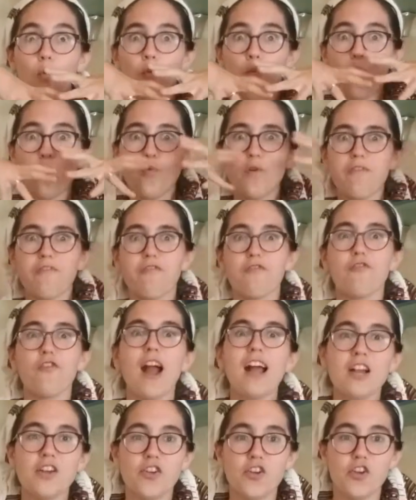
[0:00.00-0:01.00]

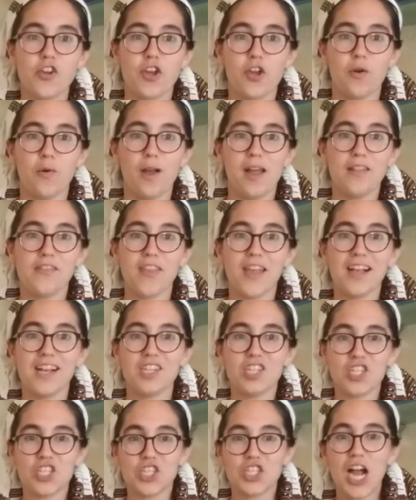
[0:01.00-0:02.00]
refresh you. It's like a
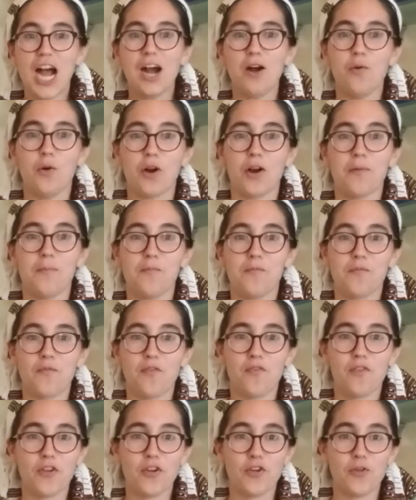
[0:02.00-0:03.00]
shower
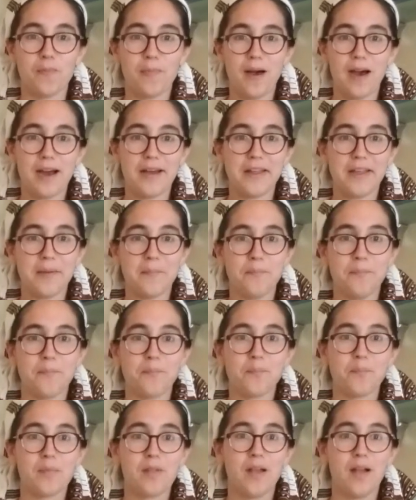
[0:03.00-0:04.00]
for your body.
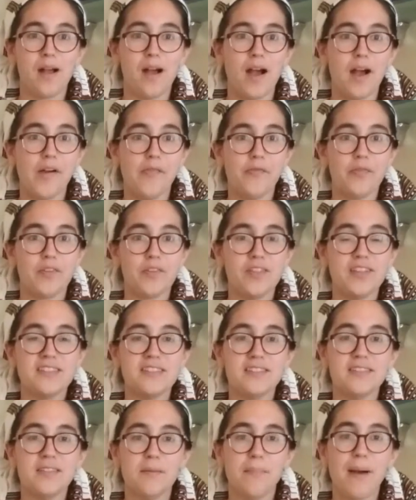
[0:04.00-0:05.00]
And this
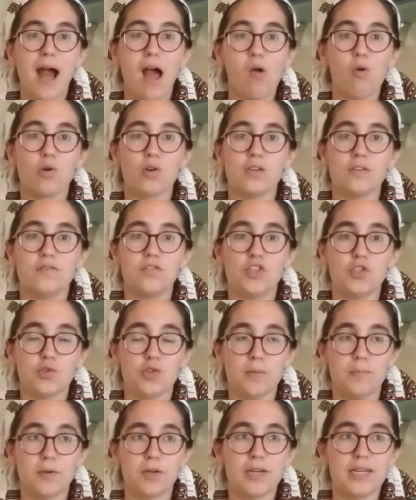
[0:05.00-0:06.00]
is the power of
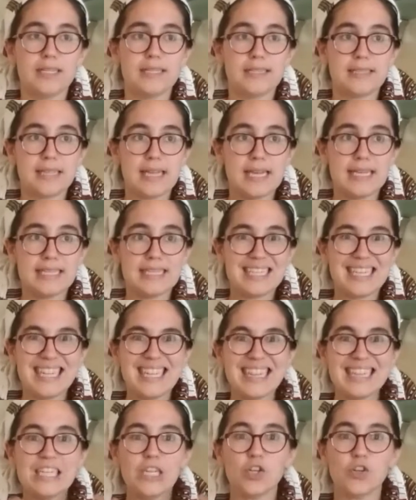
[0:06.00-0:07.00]
juniper. It's
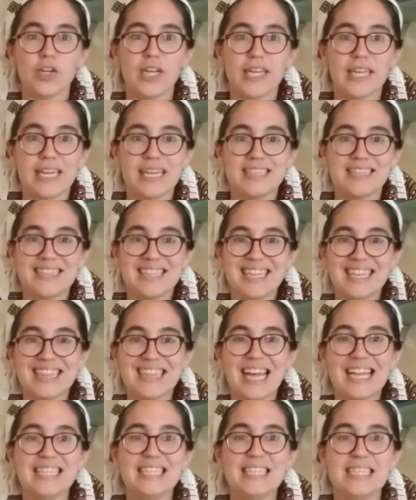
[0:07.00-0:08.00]
clearing, it's
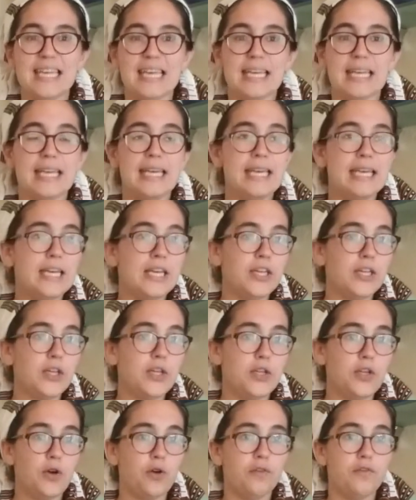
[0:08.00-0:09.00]
cleansing.
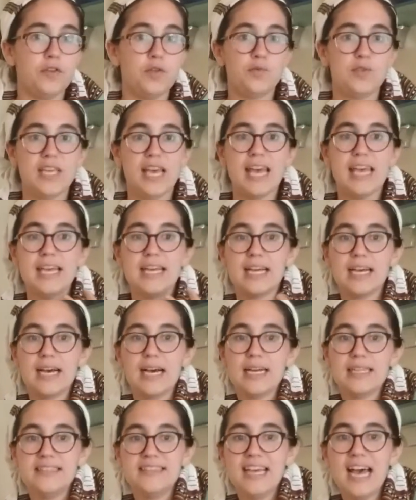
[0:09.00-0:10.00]
You know, if you take
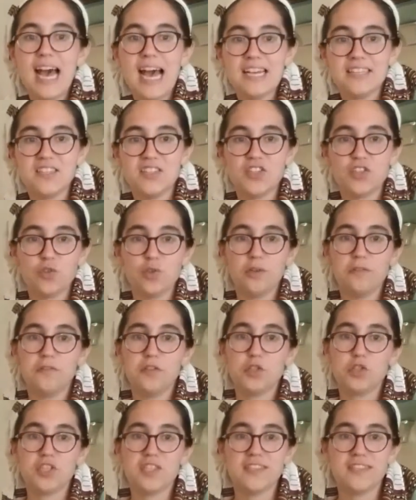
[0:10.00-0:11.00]
a test or if
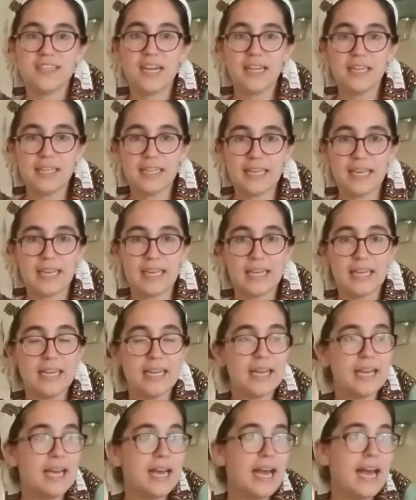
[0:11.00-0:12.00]
you're studying
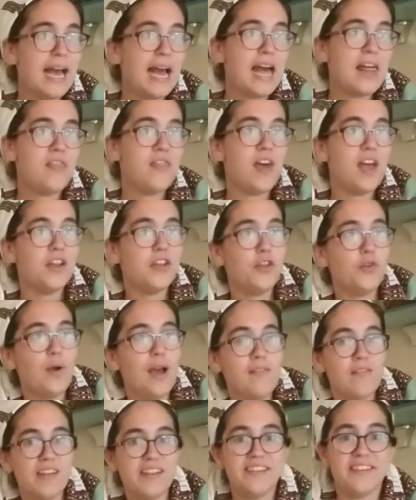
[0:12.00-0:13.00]
and then you
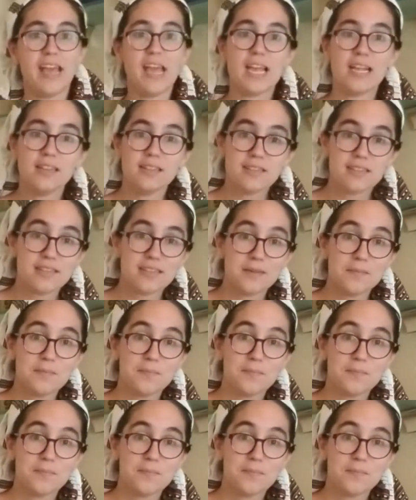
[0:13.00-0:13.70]
have a date,